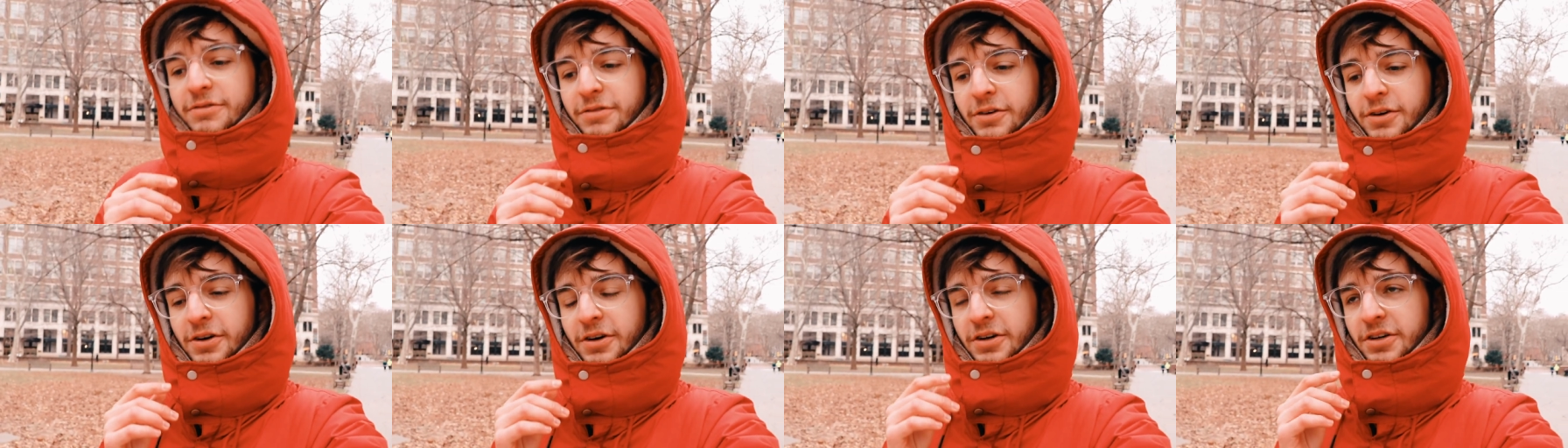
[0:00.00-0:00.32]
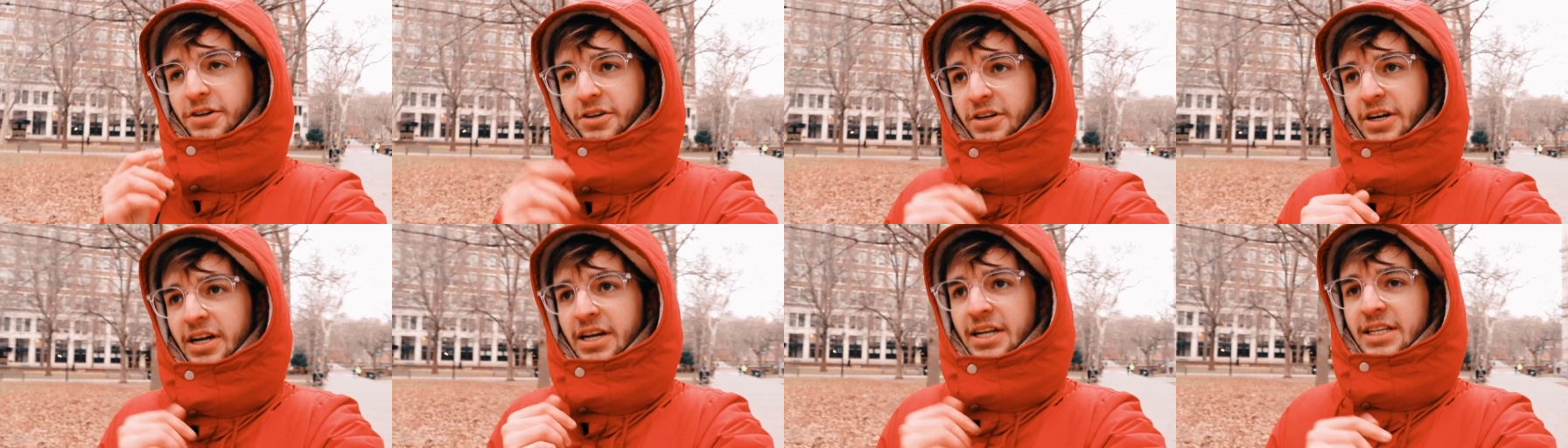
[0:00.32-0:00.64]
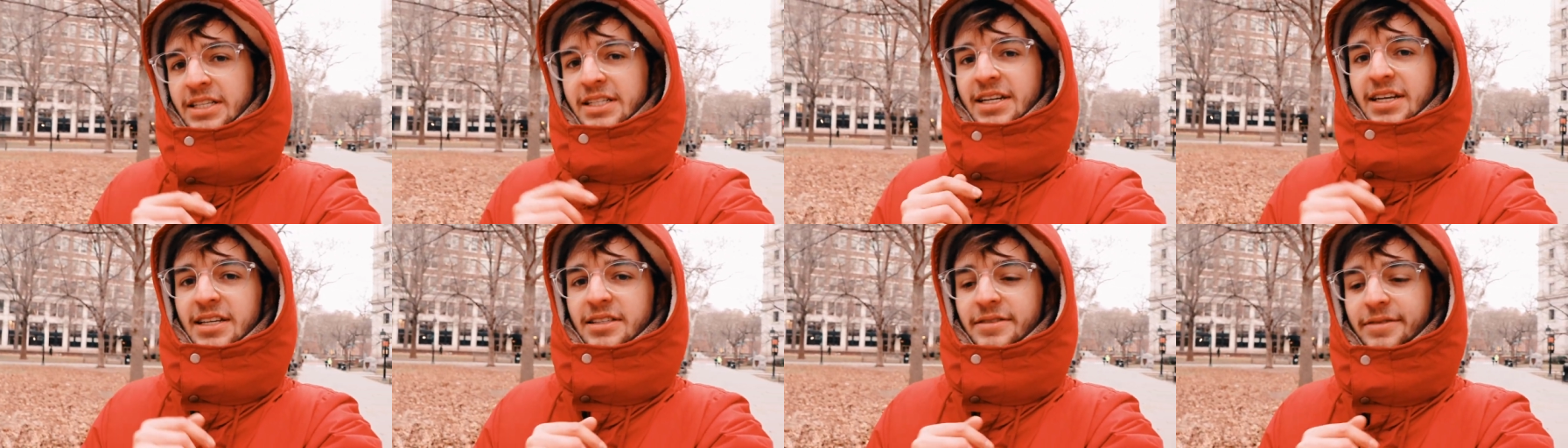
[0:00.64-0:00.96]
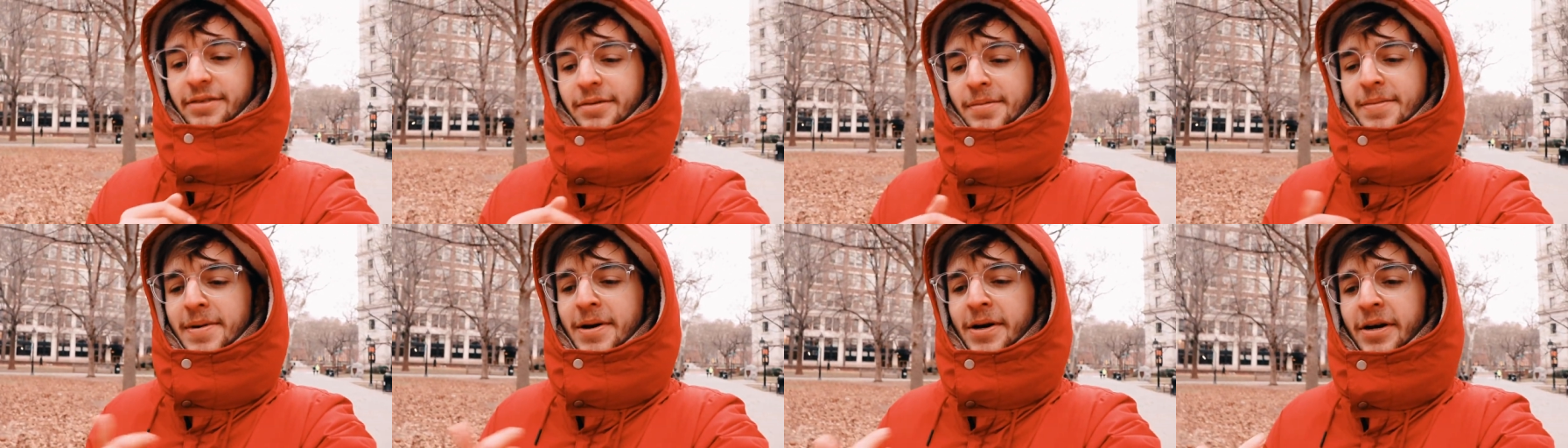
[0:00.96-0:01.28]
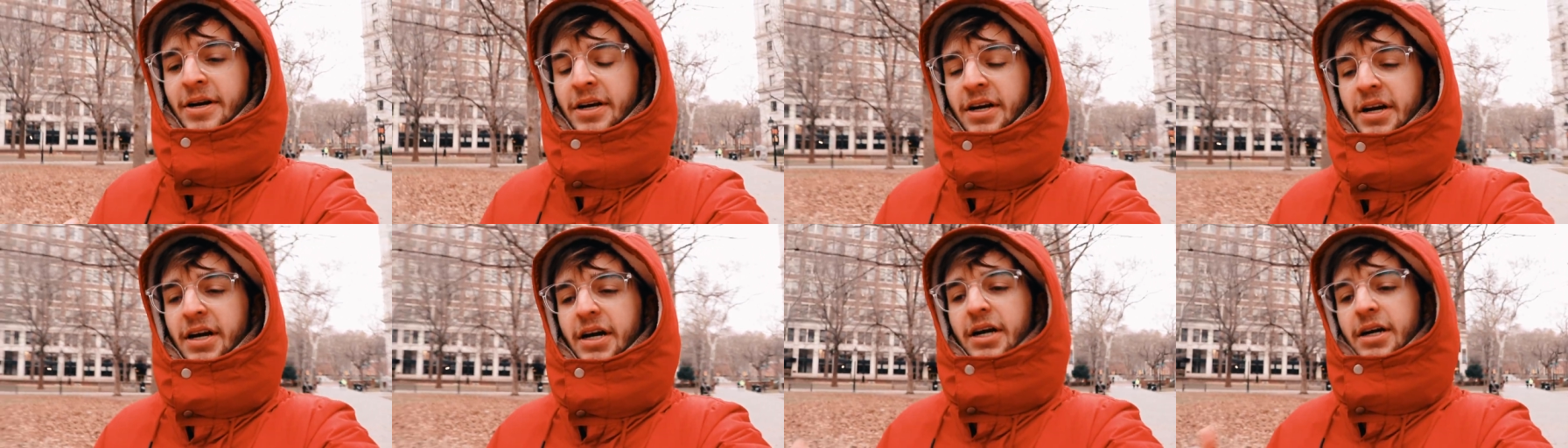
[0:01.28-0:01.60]
for the United States of
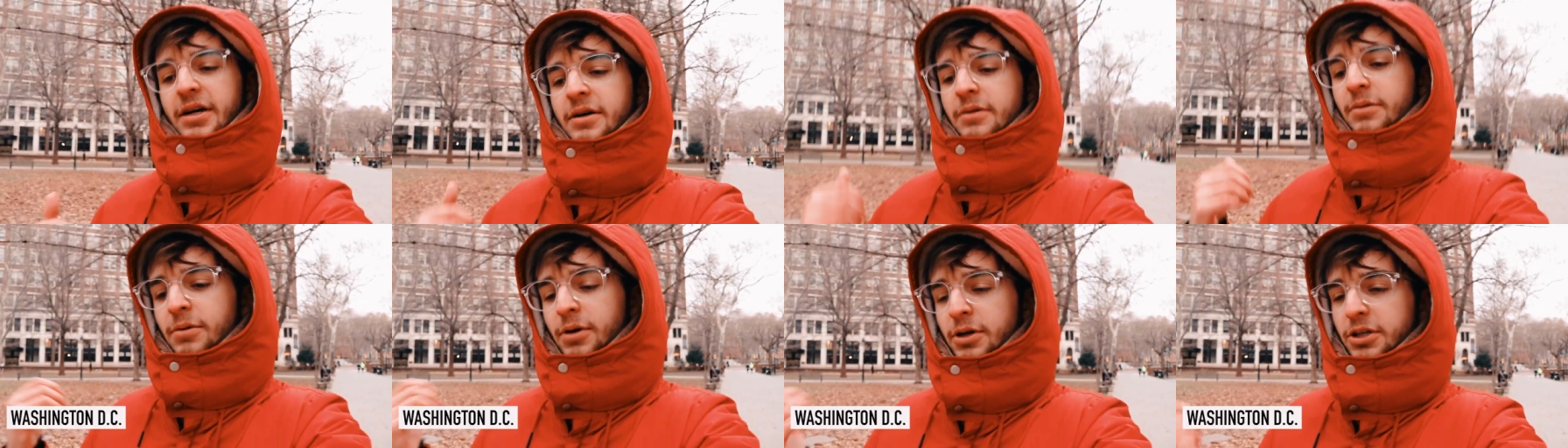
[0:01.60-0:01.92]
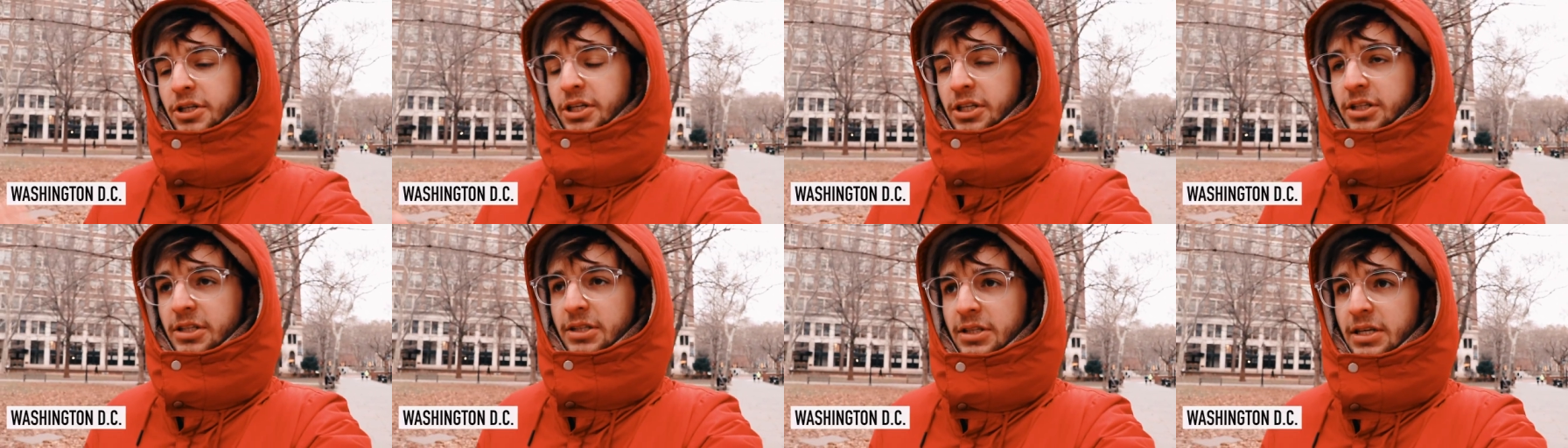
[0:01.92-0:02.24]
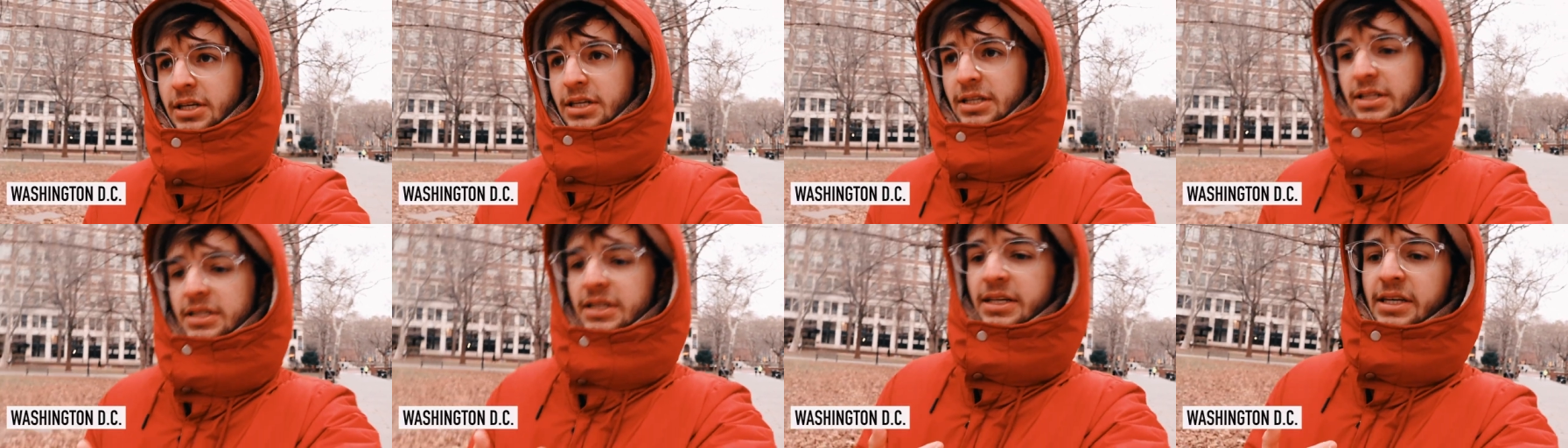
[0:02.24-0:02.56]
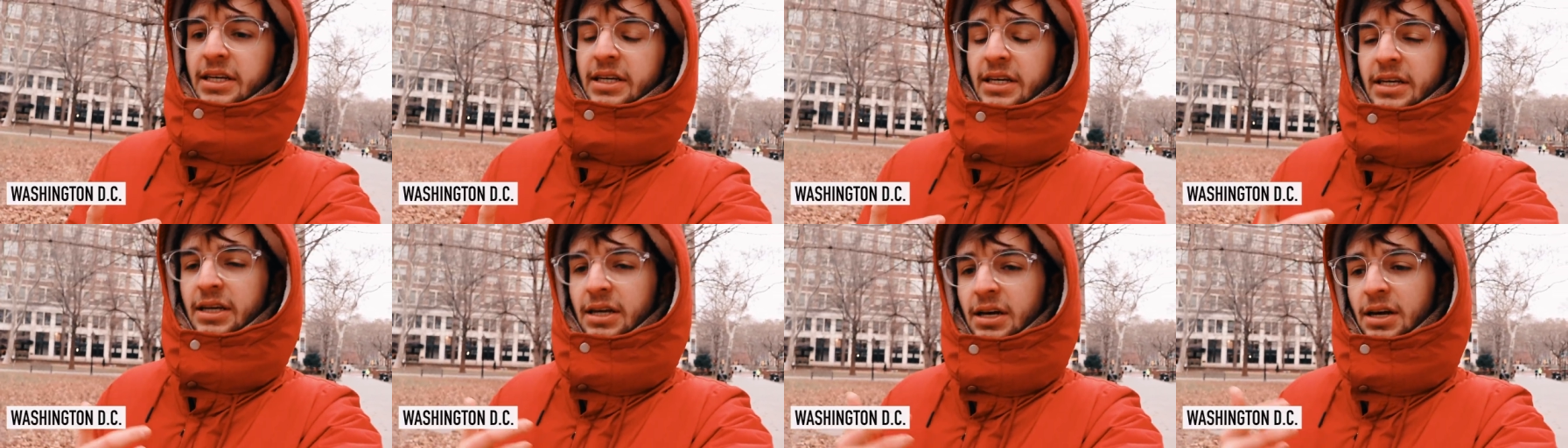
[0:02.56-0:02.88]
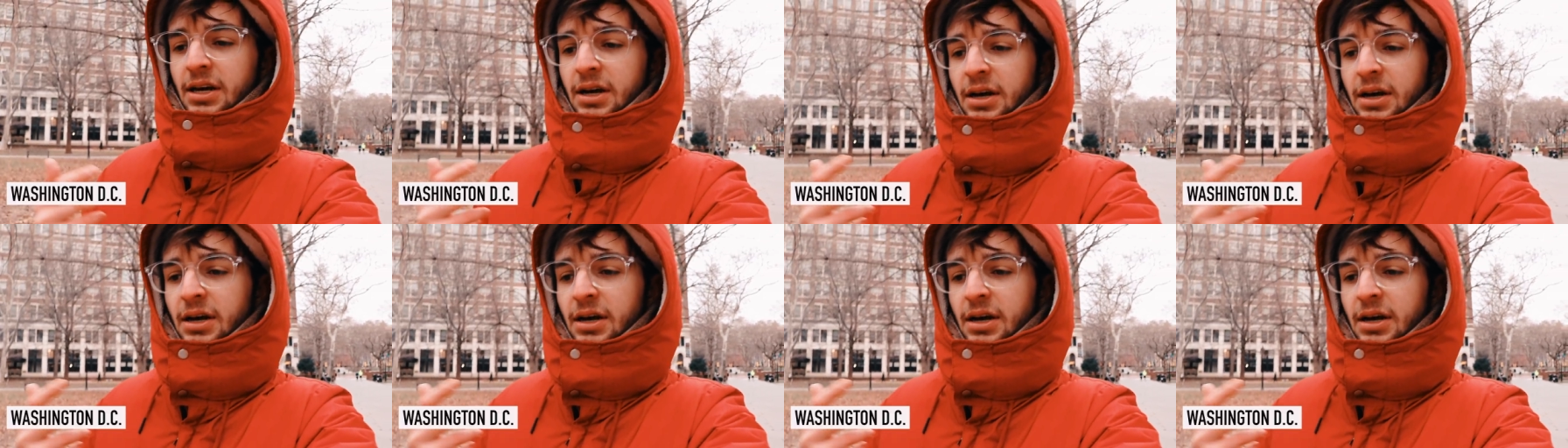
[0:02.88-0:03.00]
America, Washington DC,